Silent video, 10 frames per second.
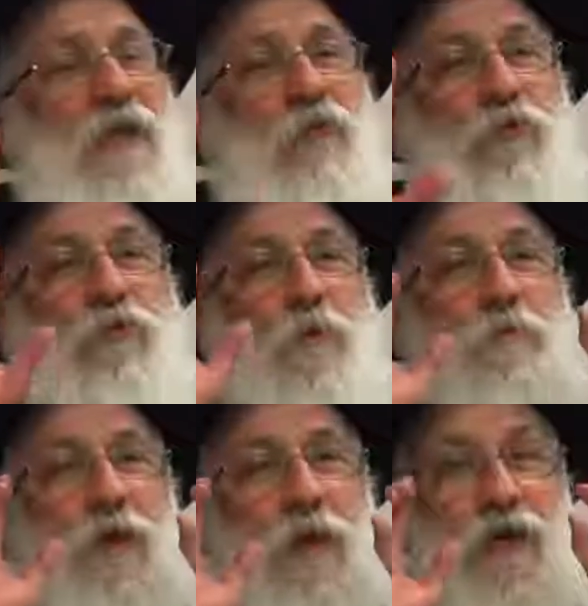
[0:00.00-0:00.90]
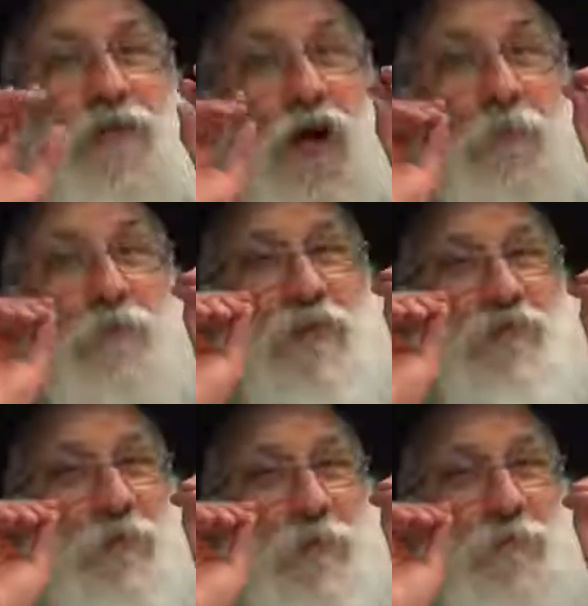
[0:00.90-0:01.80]
It was an
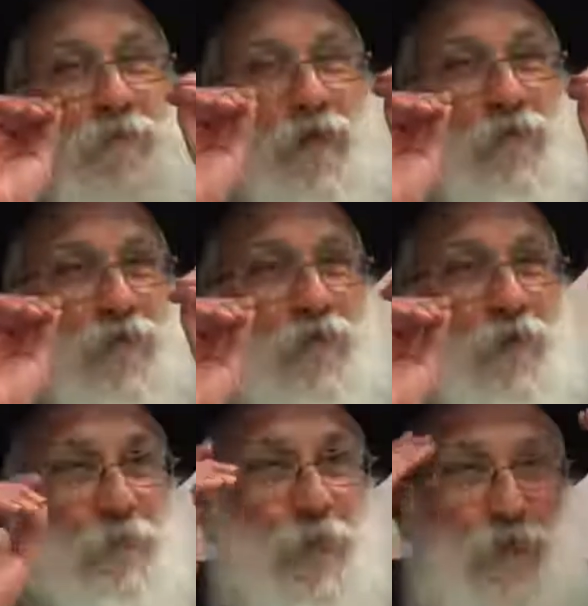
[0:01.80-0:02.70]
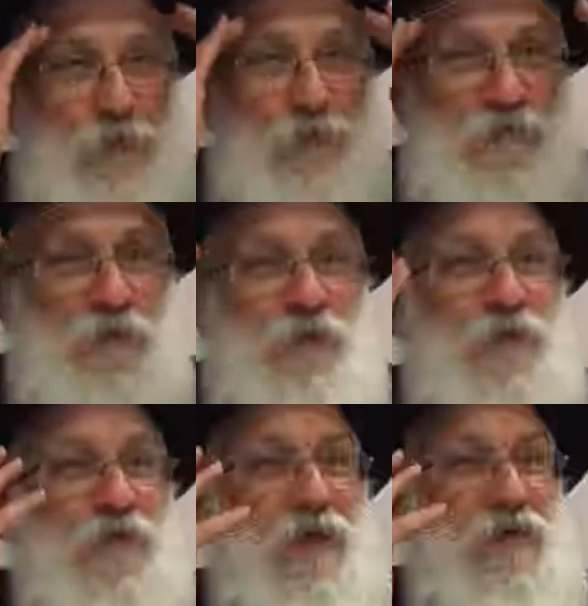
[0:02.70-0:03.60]
unbelievable miracle that people don't even
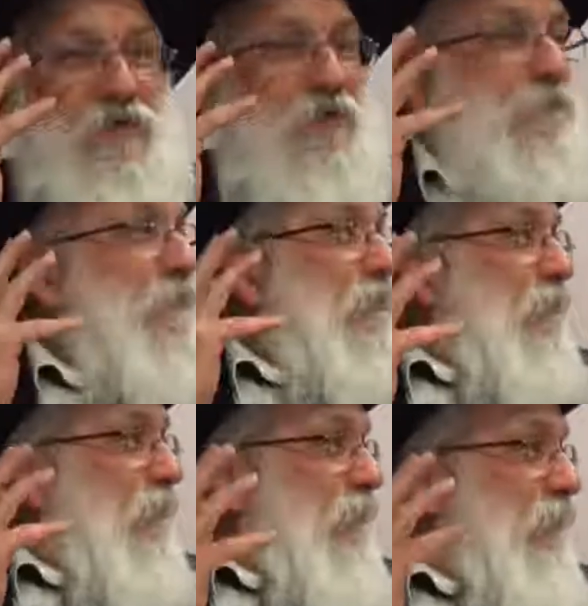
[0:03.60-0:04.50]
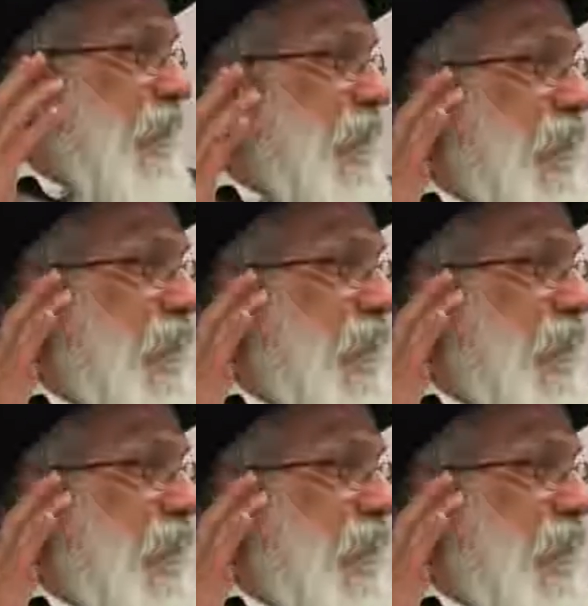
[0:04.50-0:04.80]
realize the miracle of it.